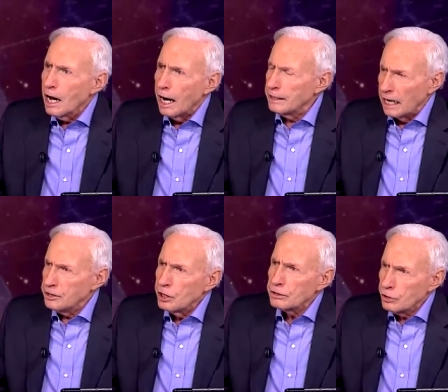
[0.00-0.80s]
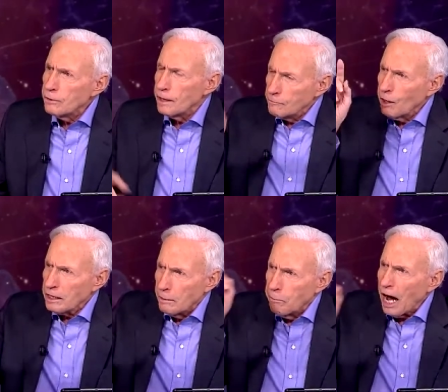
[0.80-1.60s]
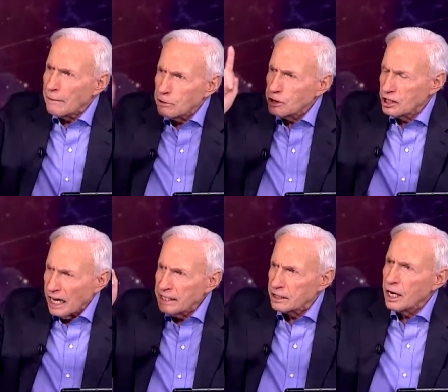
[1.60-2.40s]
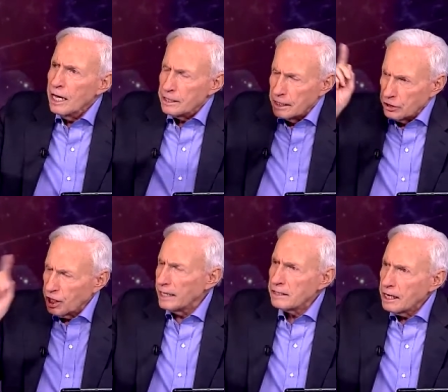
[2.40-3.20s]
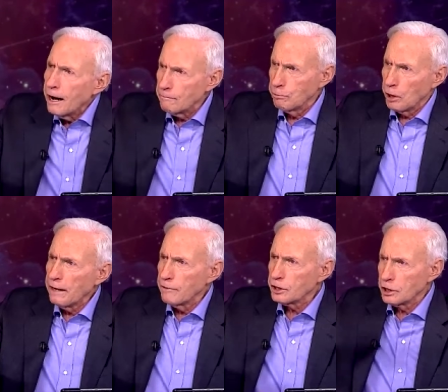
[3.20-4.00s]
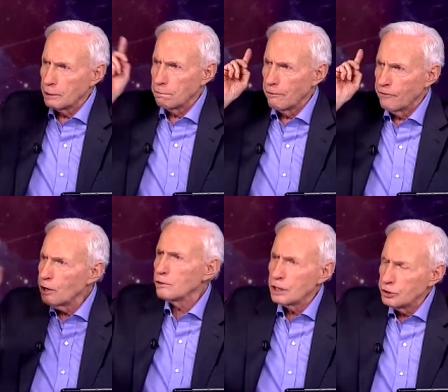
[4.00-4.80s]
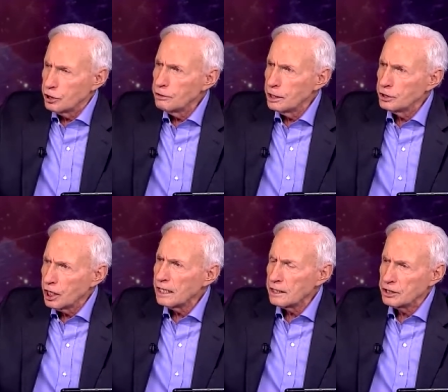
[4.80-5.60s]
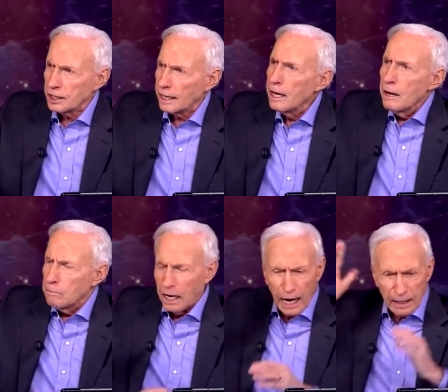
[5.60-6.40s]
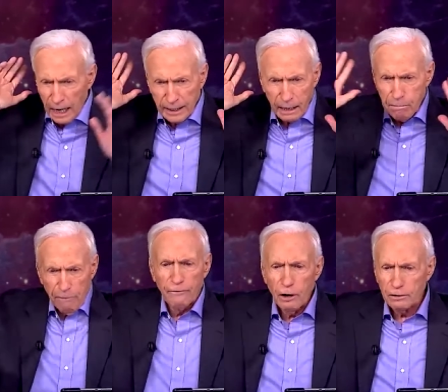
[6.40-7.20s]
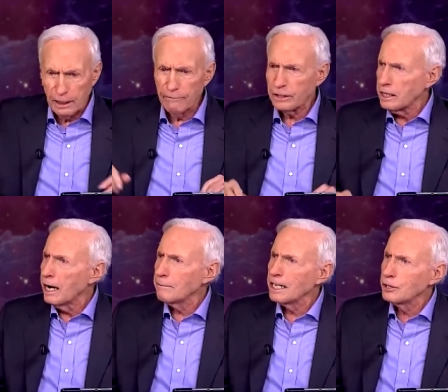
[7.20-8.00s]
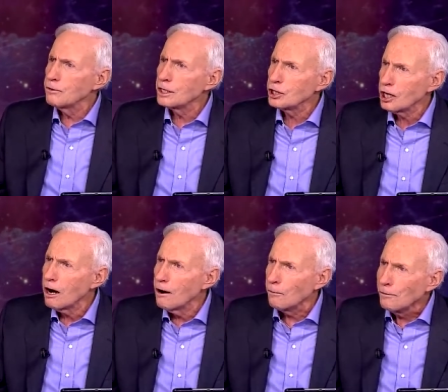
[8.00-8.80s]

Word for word: I, and you're doing what the Bible says, the Gentile believers to provoke the Jew to jealousy. But and I get provoked every time I do a show.